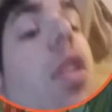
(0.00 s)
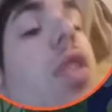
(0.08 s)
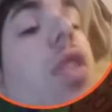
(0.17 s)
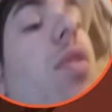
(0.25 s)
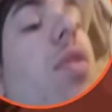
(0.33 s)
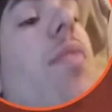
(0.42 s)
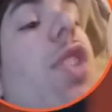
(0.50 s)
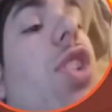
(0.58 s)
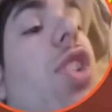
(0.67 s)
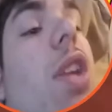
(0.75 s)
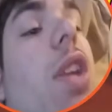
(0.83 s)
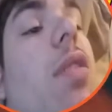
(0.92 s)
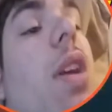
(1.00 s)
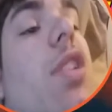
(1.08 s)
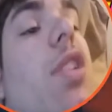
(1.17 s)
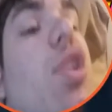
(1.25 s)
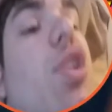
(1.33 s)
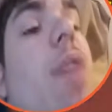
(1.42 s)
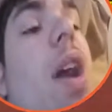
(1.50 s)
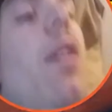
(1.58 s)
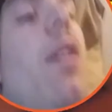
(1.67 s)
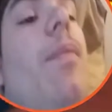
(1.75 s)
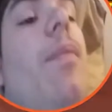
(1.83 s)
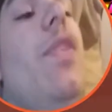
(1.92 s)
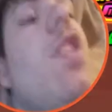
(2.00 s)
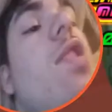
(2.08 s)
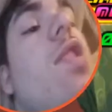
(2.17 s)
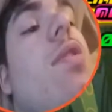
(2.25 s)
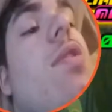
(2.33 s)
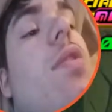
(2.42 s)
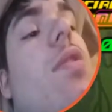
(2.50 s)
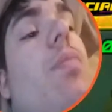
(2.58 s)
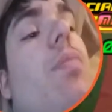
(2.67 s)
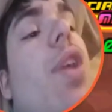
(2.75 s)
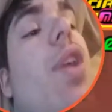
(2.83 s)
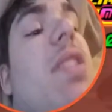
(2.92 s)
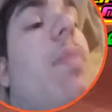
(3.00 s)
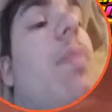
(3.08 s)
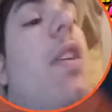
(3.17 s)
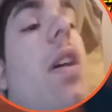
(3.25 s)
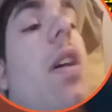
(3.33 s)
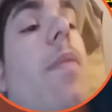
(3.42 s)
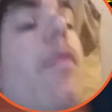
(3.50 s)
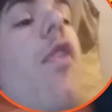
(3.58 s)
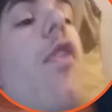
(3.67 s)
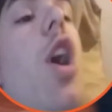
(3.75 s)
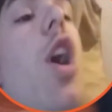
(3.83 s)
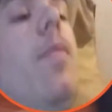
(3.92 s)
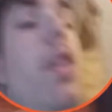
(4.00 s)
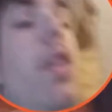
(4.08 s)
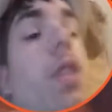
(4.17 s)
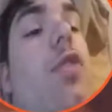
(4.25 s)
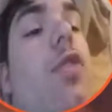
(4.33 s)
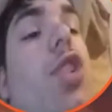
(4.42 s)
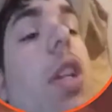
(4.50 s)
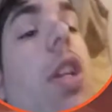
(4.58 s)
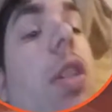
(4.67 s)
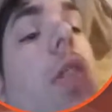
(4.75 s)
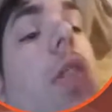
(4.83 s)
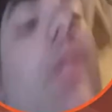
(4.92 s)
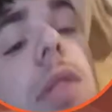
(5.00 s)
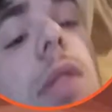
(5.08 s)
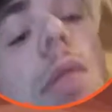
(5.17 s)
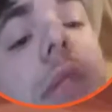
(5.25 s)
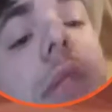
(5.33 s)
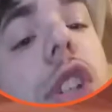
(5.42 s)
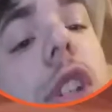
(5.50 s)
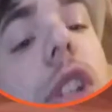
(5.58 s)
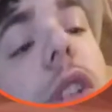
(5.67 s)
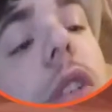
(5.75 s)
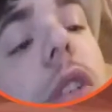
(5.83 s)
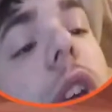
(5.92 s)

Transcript: miss shit. Okay, let's go back. Plus, I've been um, farming for shit also, which is awesome.